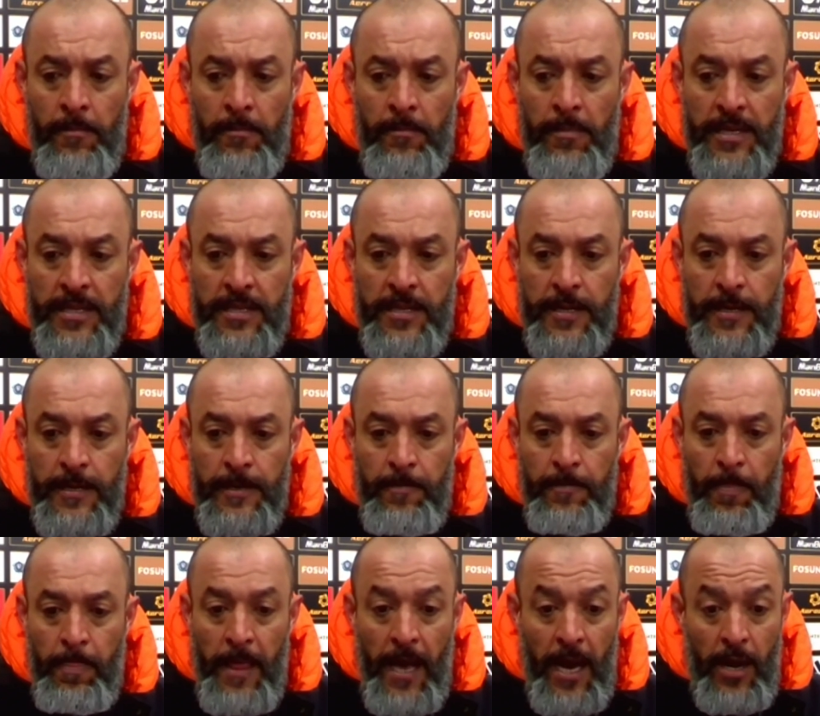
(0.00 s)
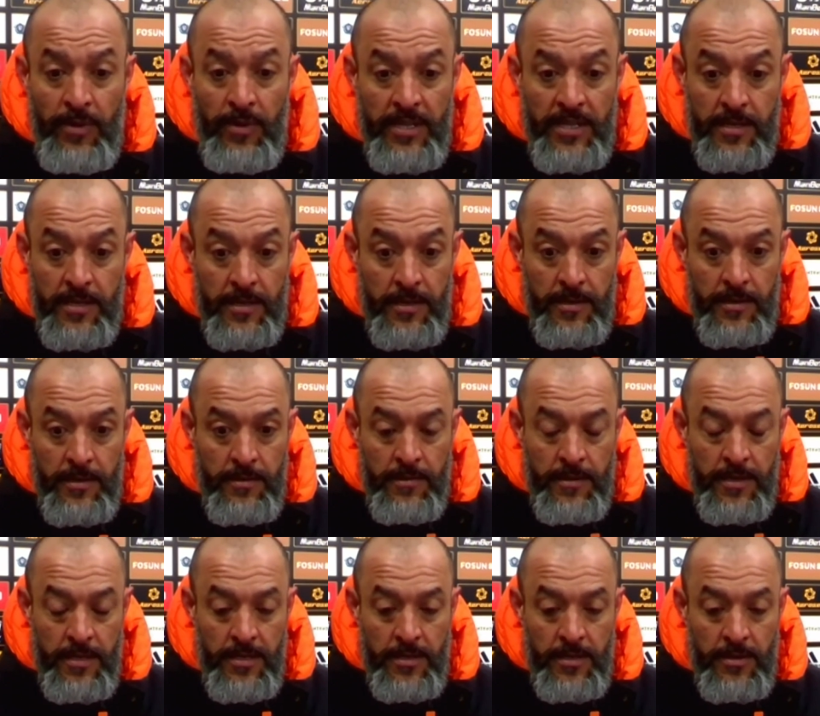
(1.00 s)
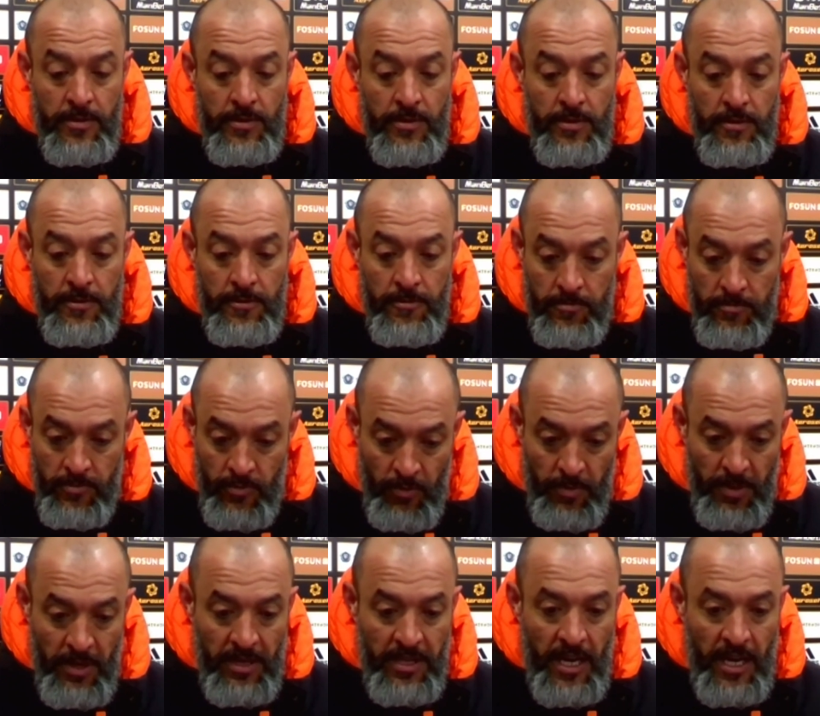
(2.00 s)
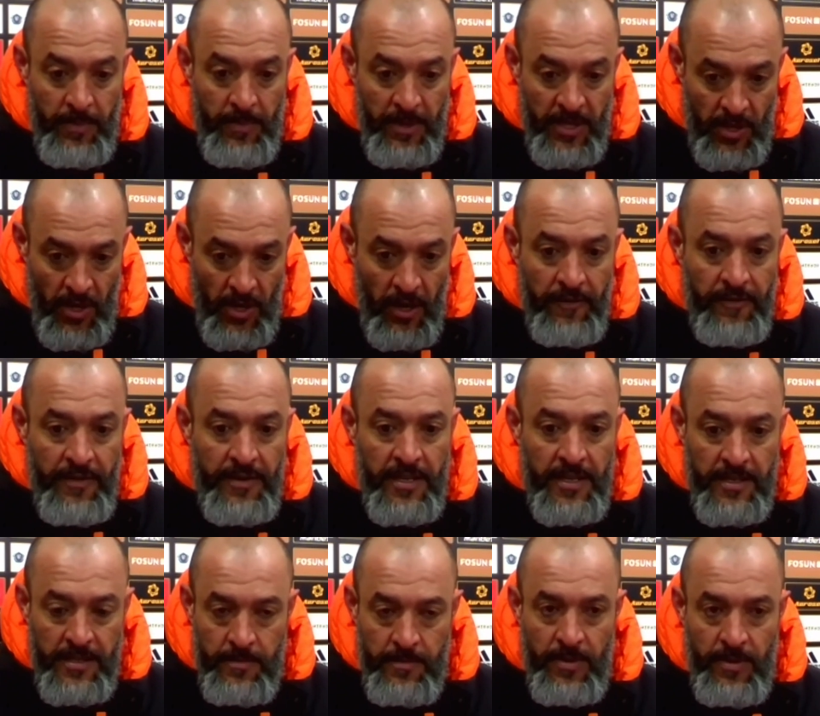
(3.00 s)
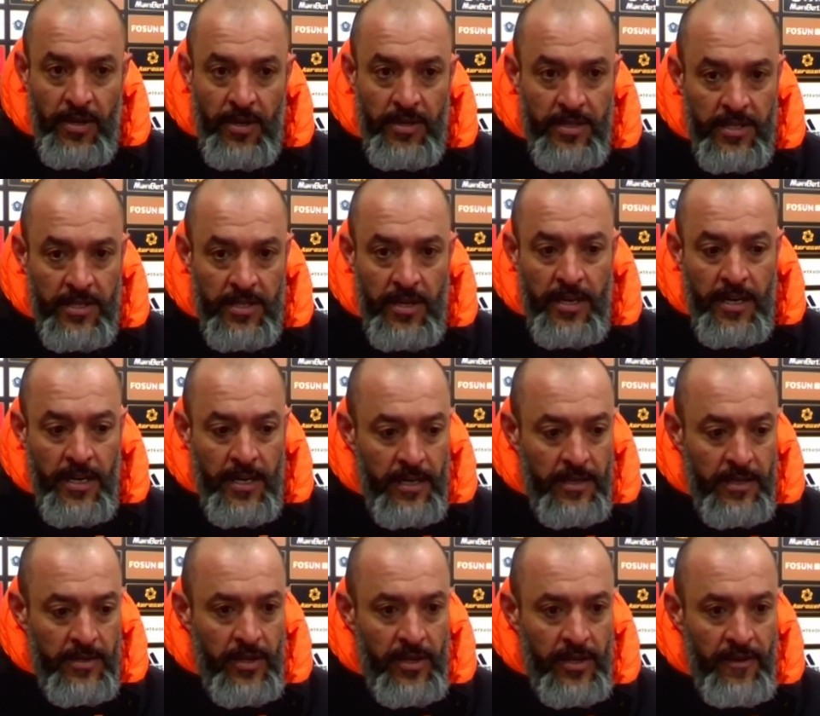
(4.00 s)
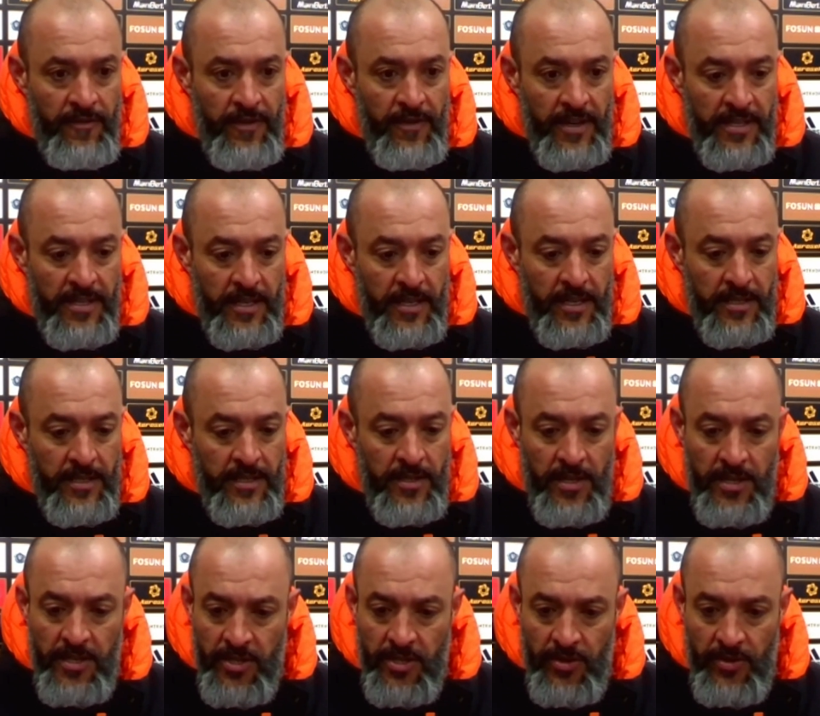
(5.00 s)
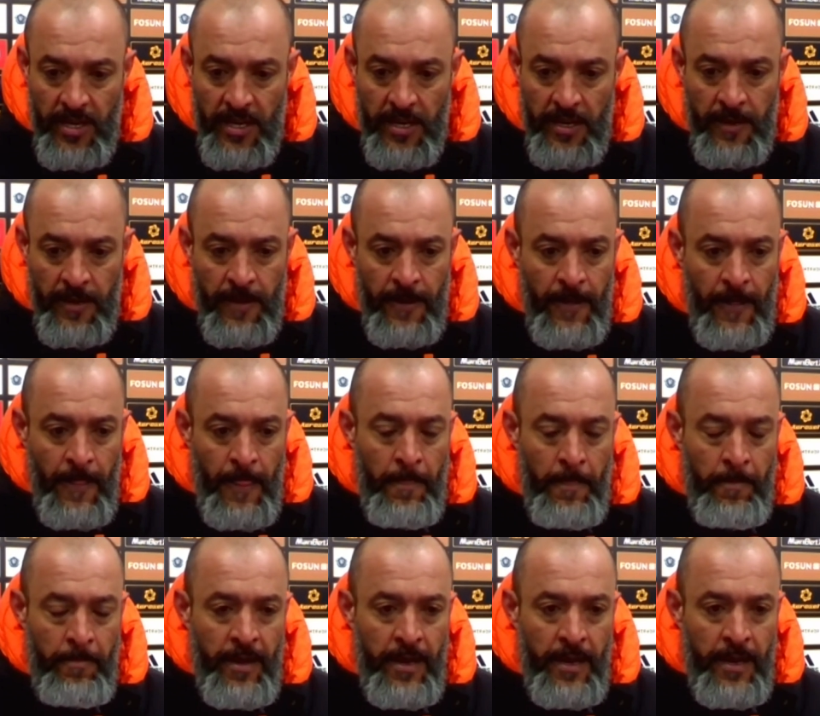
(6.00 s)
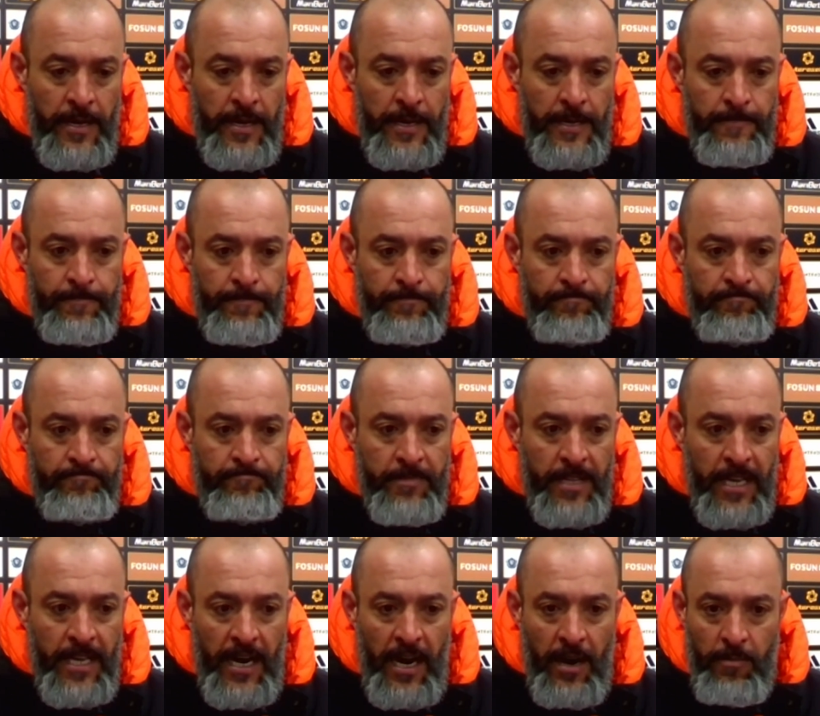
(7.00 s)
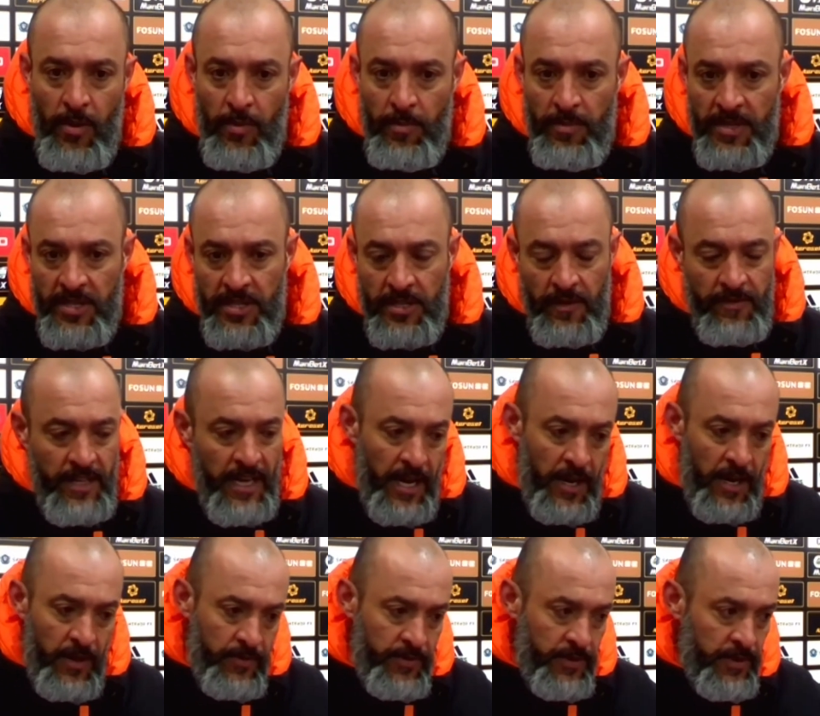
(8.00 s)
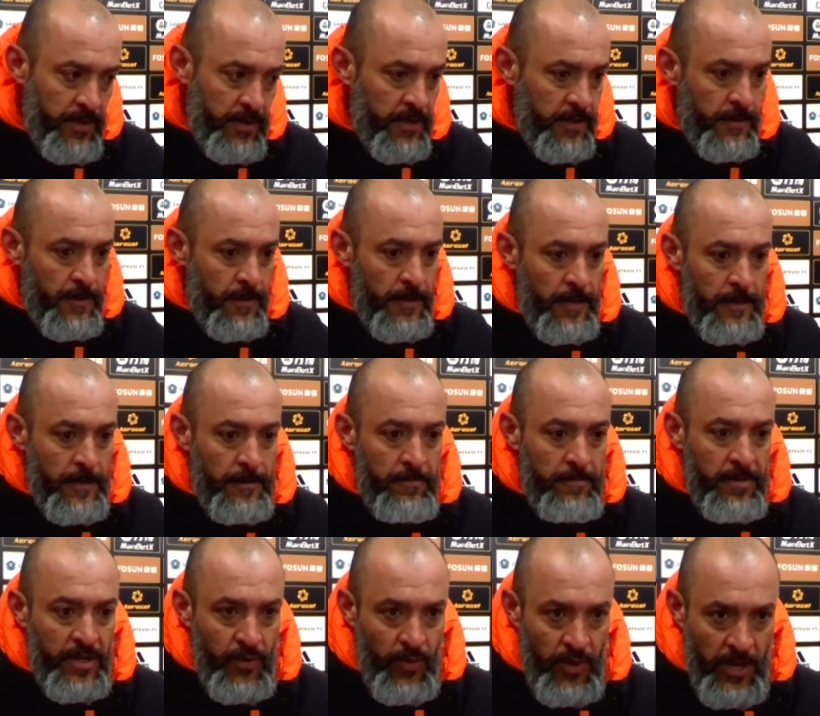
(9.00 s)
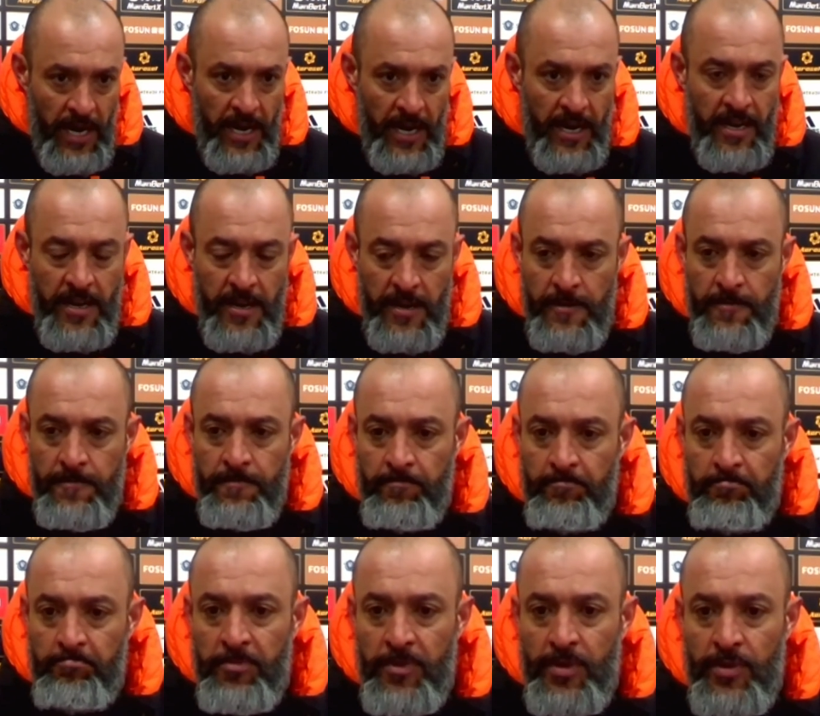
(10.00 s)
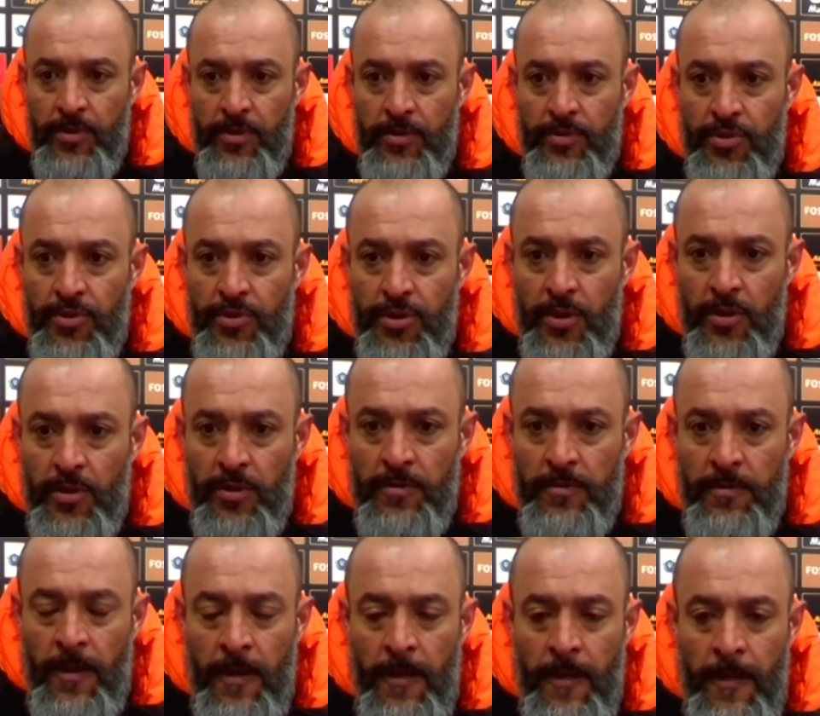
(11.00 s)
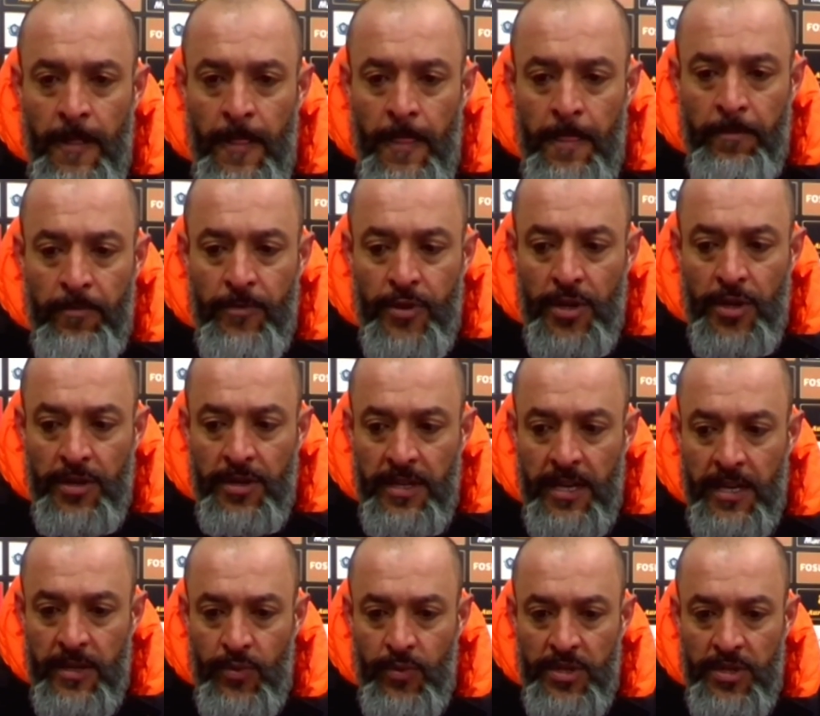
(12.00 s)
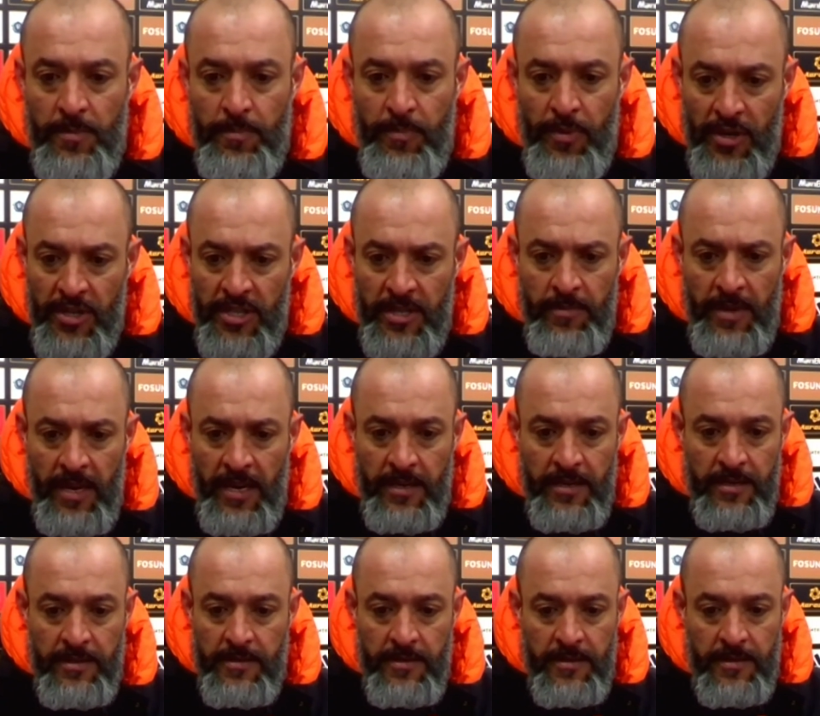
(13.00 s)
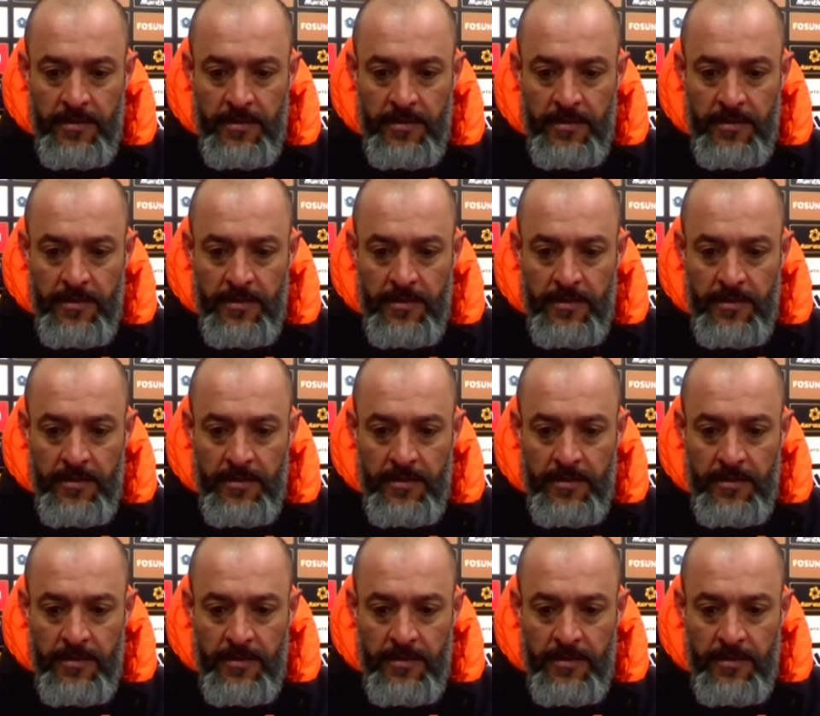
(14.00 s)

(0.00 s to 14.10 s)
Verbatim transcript: but um, now is it's to to build up his confidence because he's gonna he's gonna face a surgery and there are moments of doubts uh, but we are here to to show jonny that we support him and